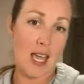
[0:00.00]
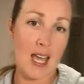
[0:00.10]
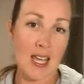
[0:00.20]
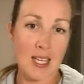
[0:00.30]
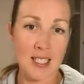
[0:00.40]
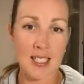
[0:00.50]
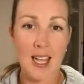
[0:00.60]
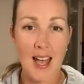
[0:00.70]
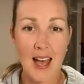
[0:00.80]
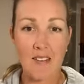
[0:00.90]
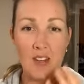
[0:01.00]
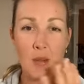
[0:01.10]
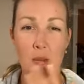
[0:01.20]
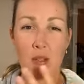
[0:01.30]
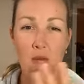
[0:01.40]
and having
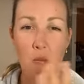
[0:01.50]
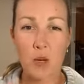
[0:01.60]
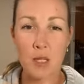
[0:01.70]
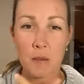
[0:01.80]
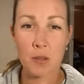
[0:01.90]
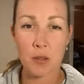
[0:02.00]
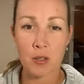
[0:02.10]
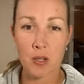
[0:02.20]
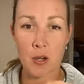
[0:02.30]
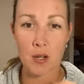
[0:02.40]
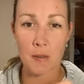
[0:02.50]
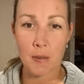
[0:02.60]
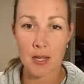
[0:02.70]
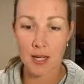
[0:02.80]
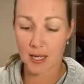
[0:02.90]
a bit of windburn on
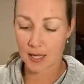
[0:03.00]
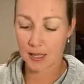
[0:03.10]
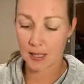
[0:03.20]
my